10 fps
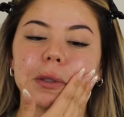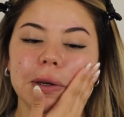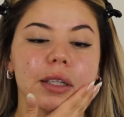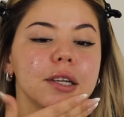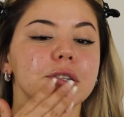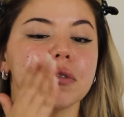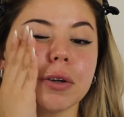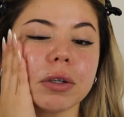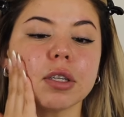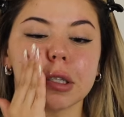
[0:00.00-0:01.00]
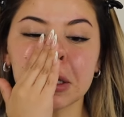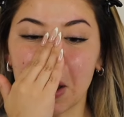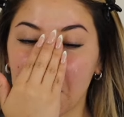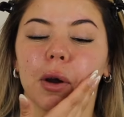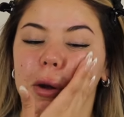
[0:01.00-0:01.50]
So I like to focus
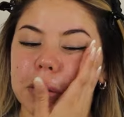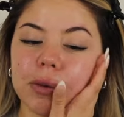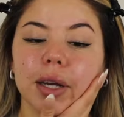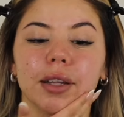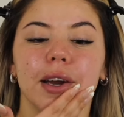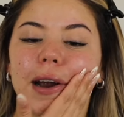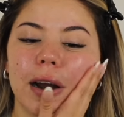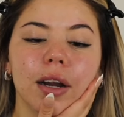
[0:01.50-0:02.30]
product right there.